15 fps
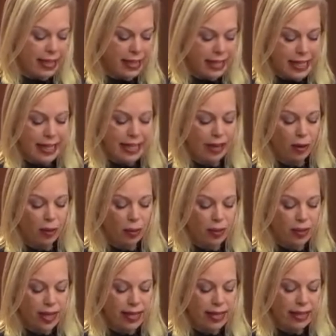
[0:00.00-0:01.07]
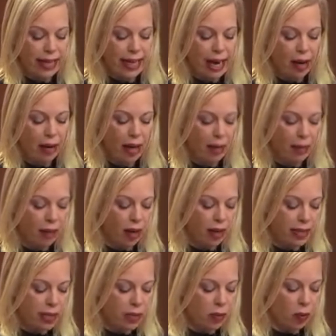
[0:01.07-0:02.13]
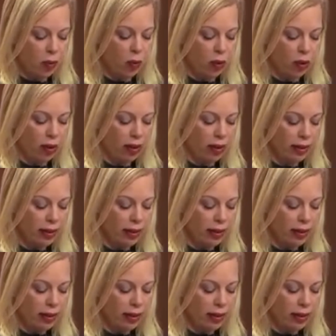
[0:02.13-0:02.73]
detail precisely how that process would work.